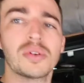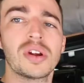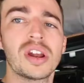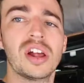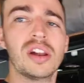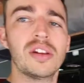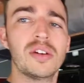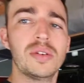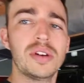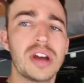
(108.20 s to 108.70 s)
we've got
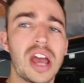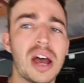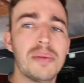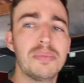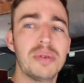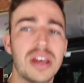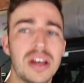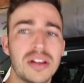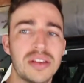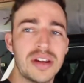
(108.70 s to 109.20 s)
our little
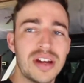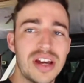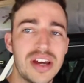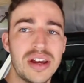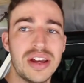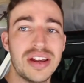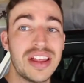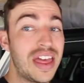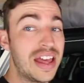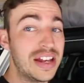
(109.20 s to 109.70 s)
helper here
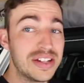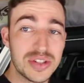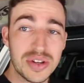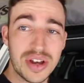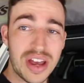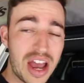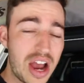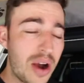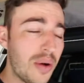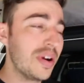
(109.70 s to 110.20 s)
today at
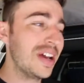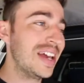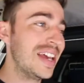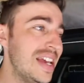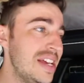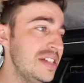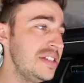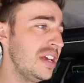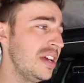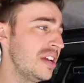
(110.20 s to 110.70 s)
how
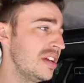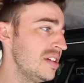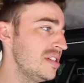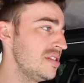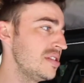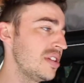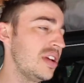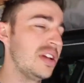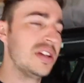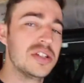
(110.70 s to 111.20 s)
easy it
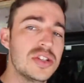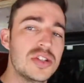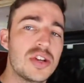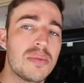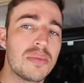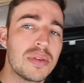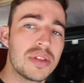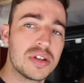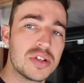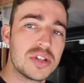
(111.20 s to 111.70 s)
is. So let's
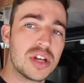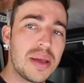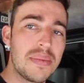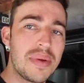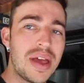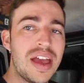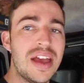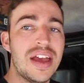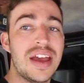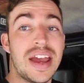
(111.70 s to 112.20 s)
jump in the Jeep
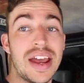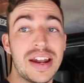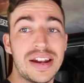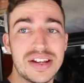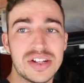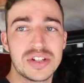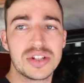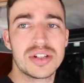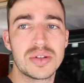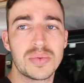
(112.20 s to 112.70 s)
and
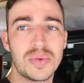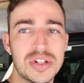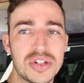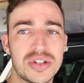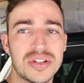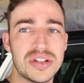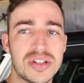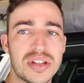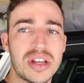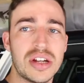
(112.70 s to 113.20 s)
let's switch
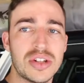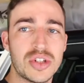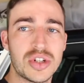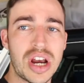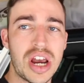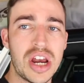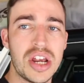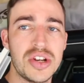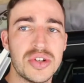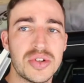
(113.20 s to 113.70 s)
this
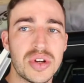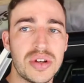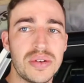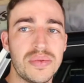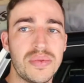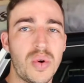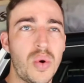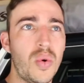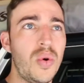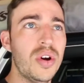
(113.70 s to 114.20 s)
change
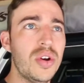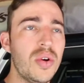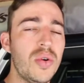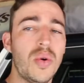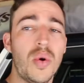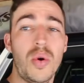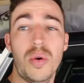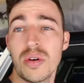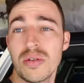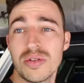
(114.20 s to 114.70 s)

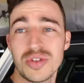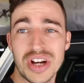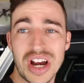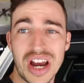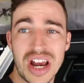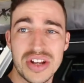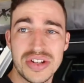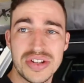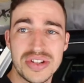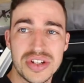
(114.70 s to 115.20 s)
oil
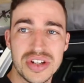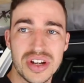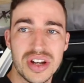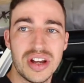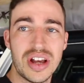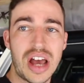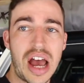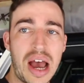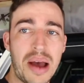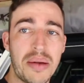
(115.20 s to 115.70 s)
change
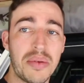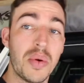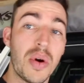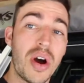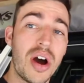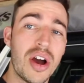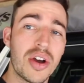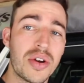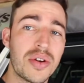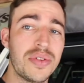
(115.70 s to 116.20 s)

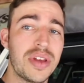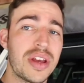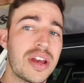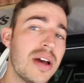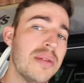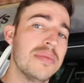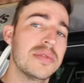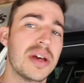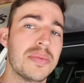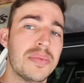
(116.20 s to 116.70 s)
little icon that
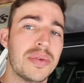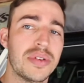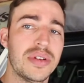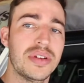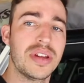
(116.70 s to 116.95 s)
comes up on the